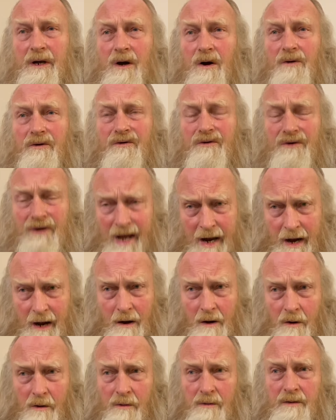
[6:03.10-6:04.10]
on
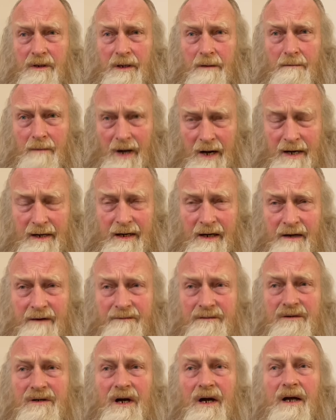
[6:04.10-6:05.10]
now, in my
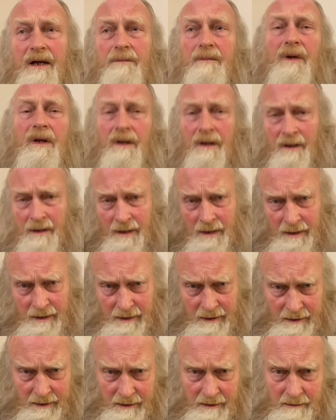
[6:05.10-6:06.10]
lifetime,
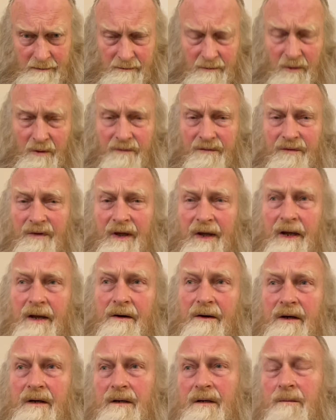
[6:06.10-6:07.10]
off
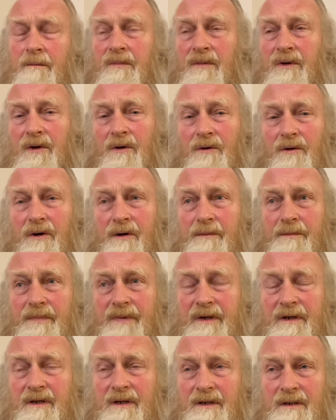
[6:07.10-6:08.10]
there in Europe,
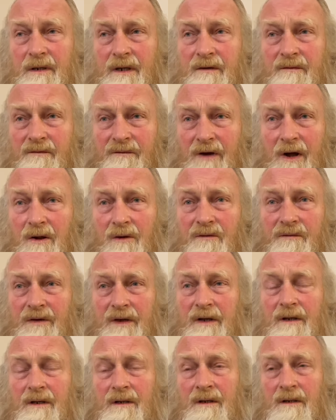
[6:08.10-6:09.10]
but
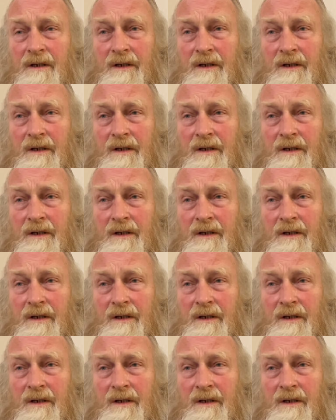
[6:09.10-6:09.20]
involving